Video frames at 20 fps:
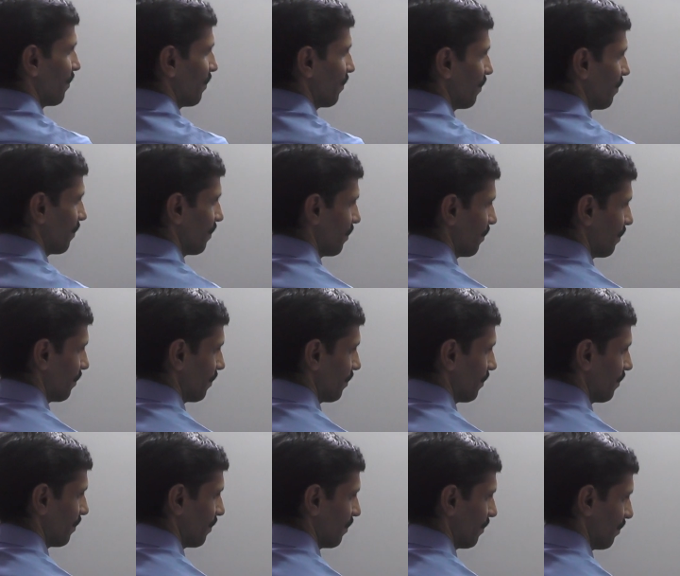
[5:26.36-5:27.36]

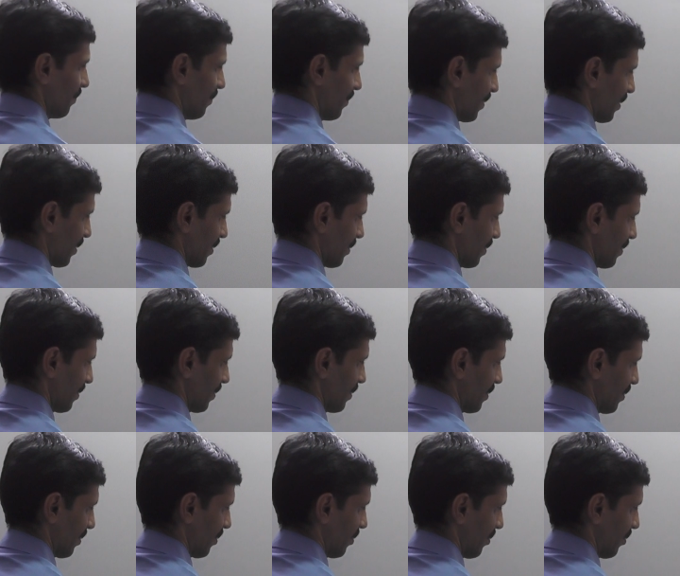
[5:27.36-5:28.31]
No one is speaking in this clip.